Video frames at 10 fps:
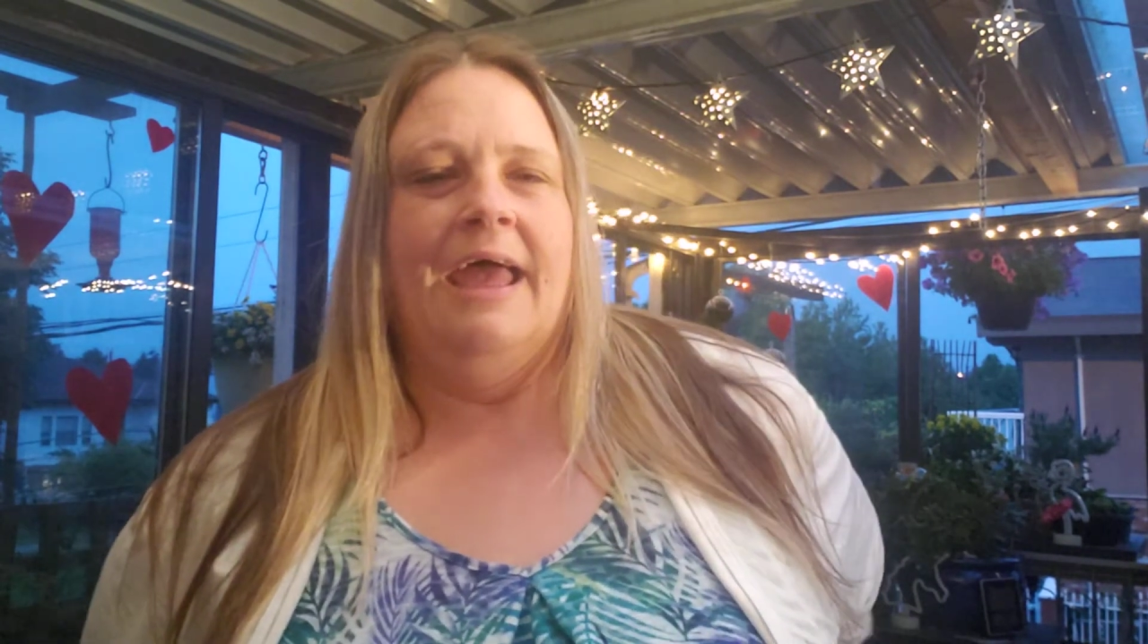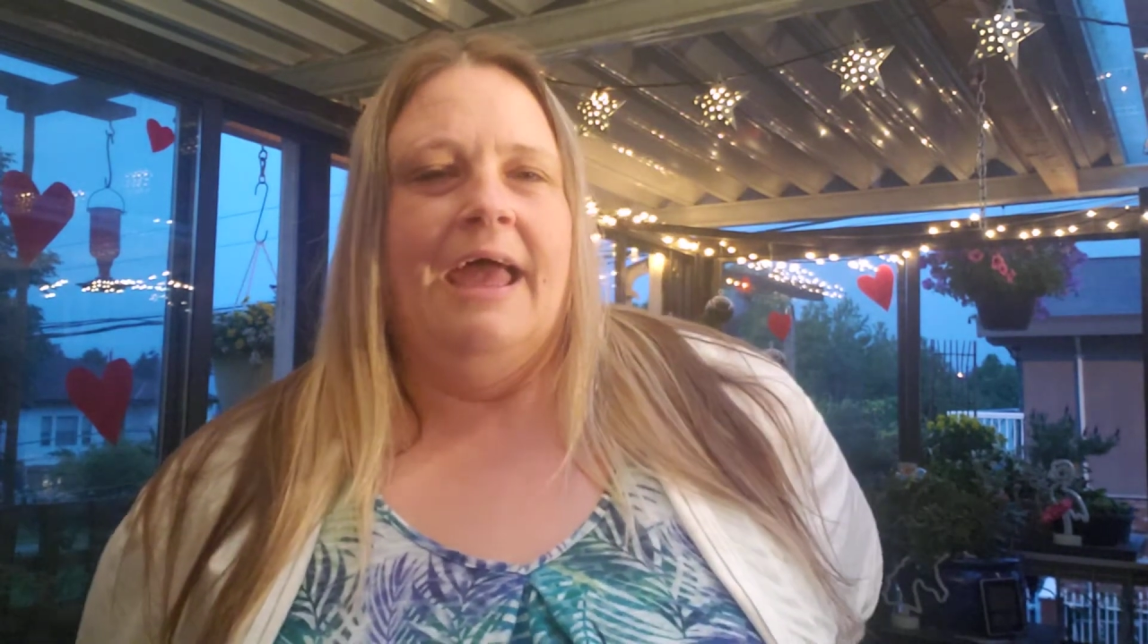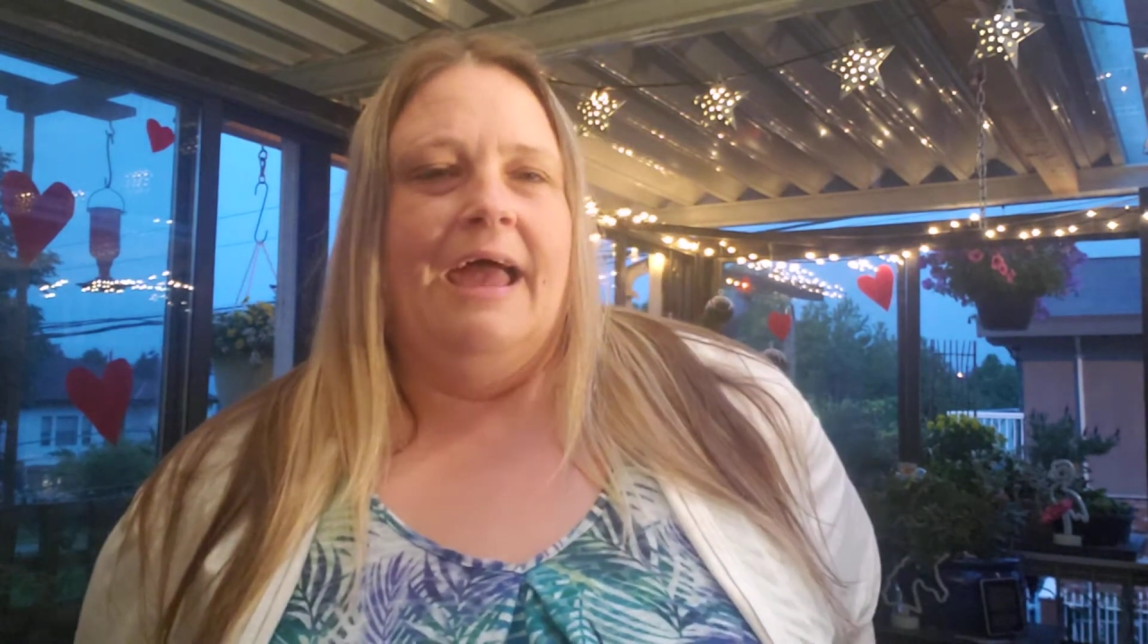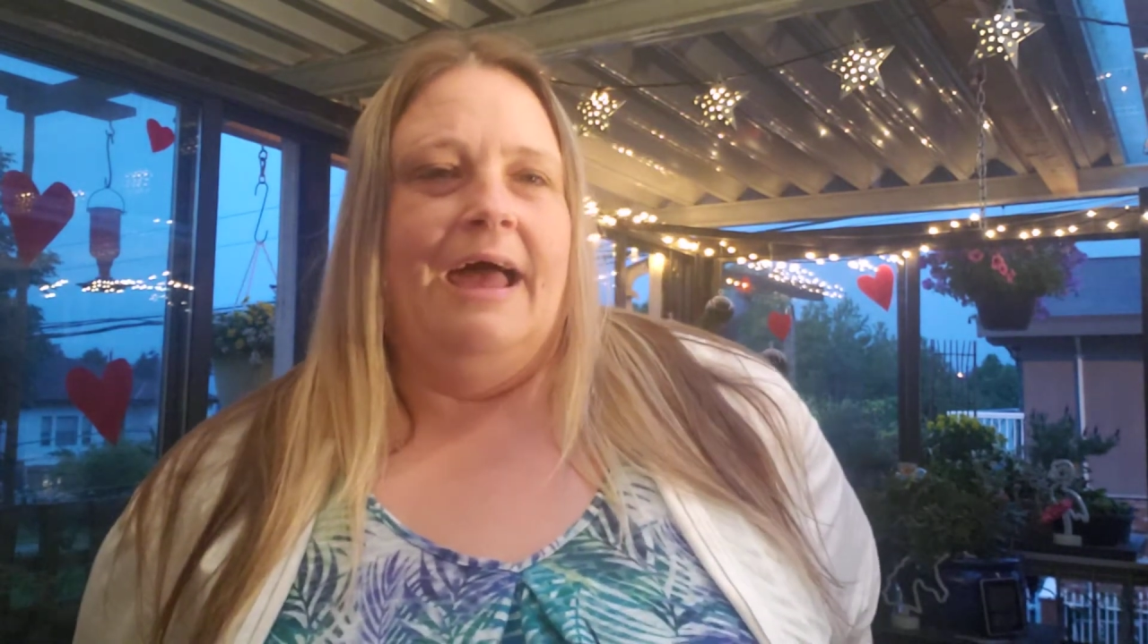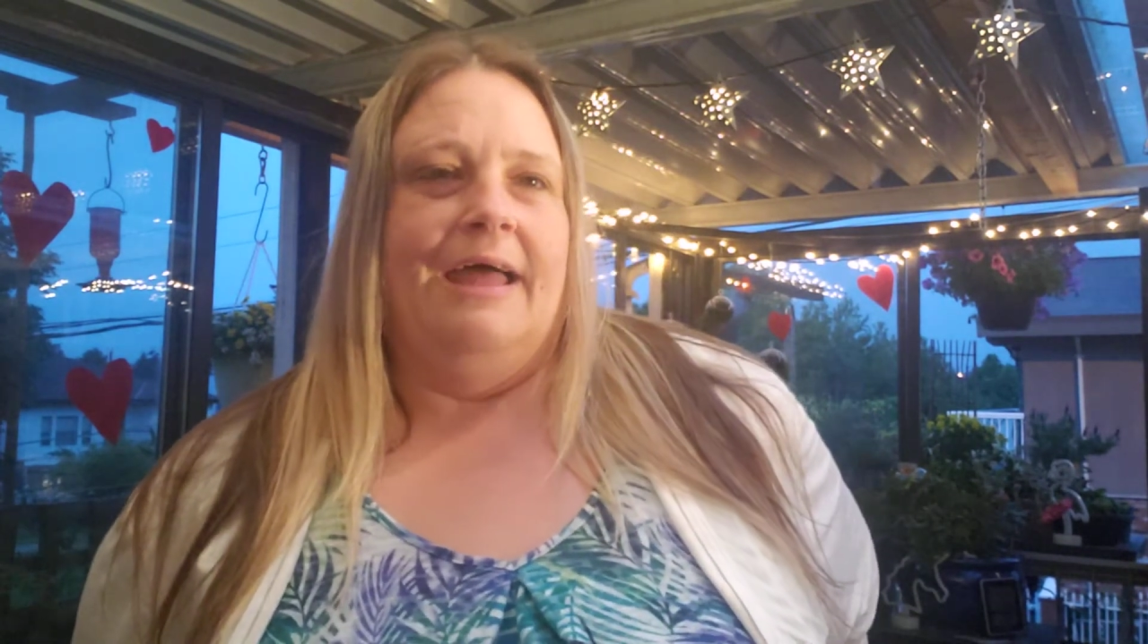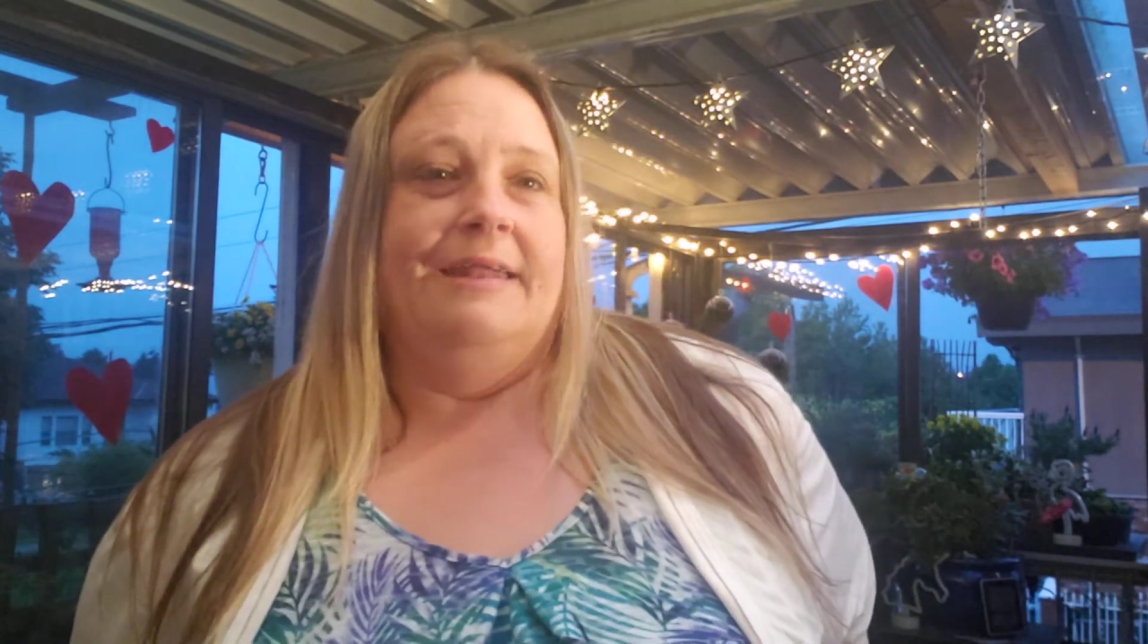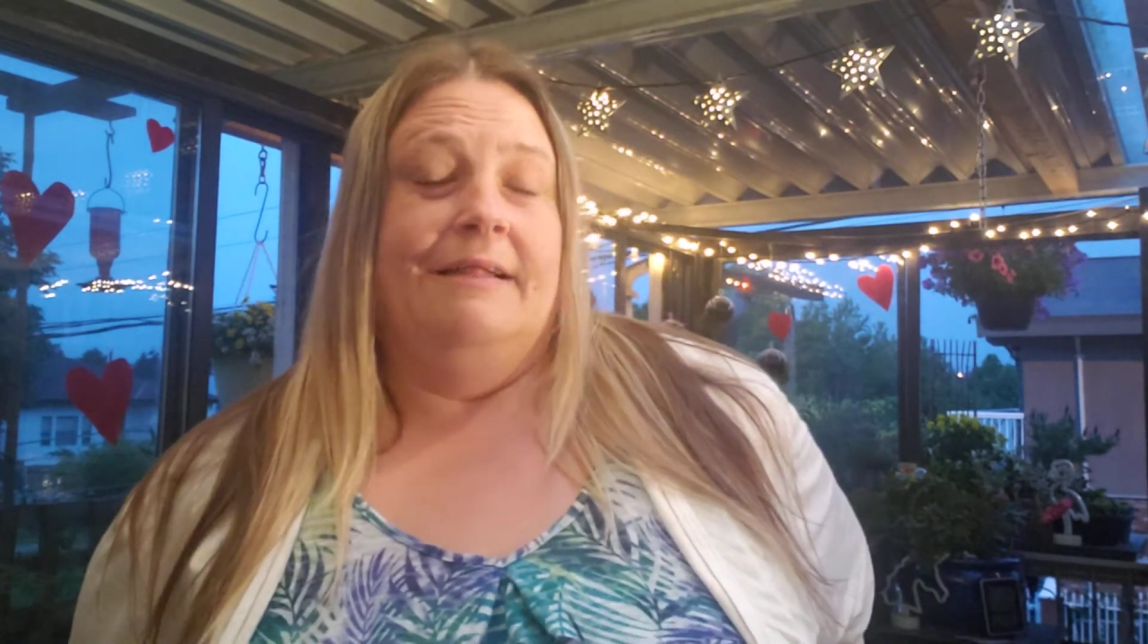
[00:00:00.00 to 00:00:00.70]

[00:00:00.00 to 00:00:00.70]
and